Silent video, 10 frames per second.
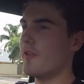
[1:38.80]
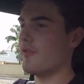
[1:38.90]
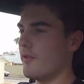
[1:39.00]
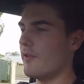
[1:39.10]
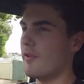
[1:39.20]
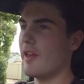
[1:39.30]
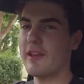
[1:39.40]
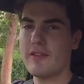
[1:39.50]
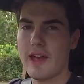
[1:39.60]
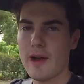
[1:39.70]
of
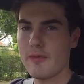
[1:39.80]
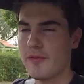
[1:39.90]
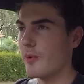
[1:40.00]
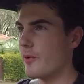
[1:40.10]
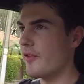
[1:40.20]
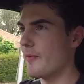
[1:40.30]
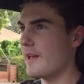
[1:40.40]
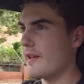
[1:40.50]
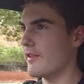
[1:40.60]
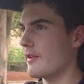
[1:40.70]
things are helpful for
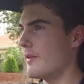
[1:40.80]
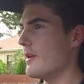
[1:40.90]
me as a